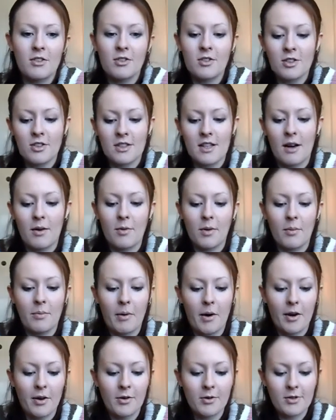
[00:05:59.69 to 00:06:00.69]
not just that one,
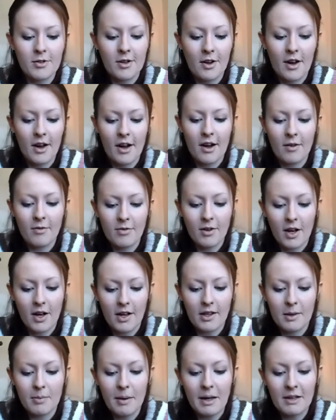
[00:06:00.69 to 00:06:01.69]
but I also have
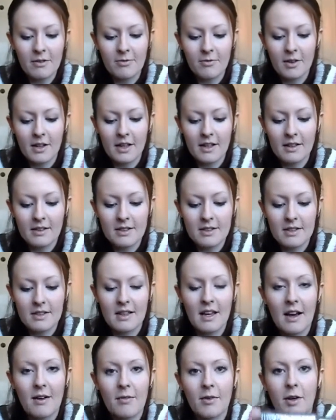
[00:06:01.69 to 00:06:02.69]
the Benefit
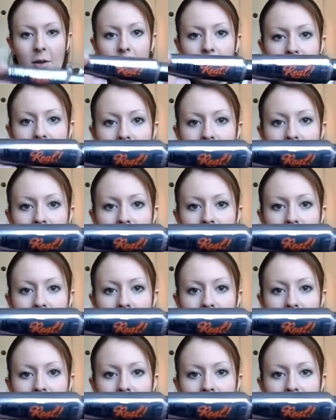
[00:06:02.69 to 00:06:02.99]
They're Real